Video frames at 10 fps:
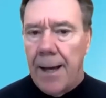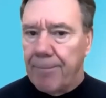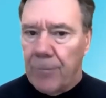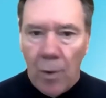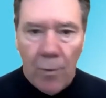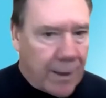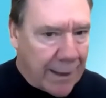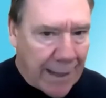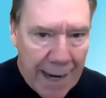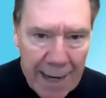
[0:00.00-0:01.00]
Don't forget
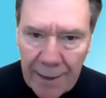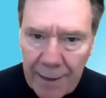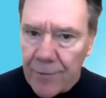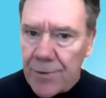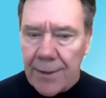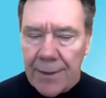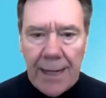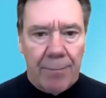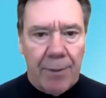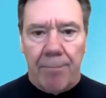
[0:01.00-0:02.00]
cantilevers. They can
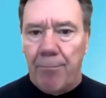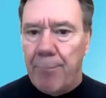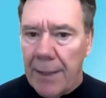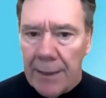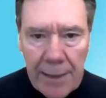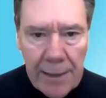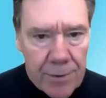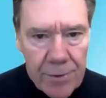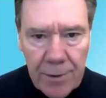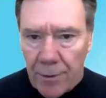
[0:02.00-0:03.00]
be big
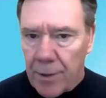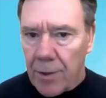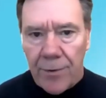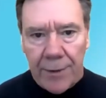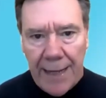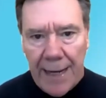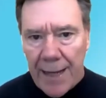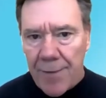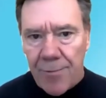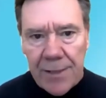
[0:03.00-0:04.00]
leakers. Look at all the daylight
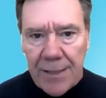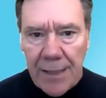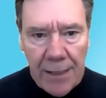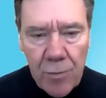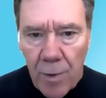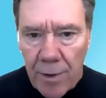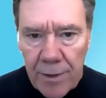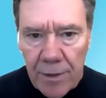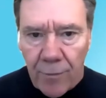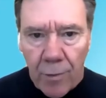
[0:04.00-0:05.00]
we see at each one of these
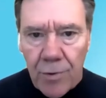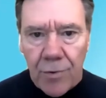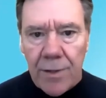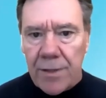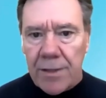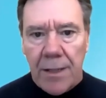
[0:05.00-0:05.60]
floor joists.